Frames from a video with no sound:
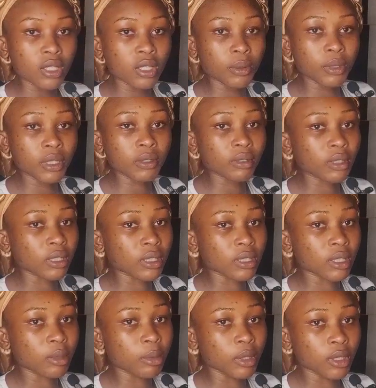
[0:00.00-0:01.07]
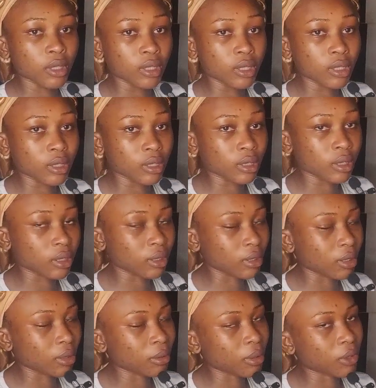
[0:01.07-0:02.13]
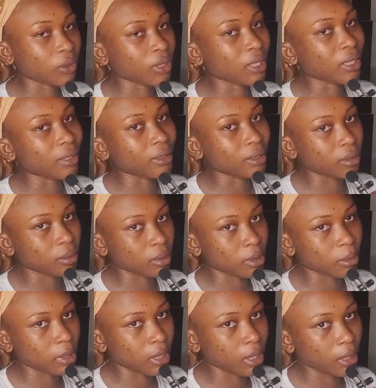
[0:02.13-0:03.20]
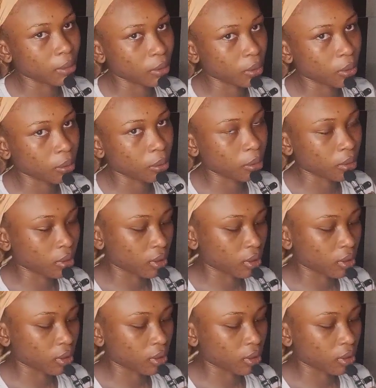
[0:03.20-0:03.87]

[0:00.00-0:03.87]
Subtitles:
So one of the things I'll be learning this night is how to actually edit with my laptop.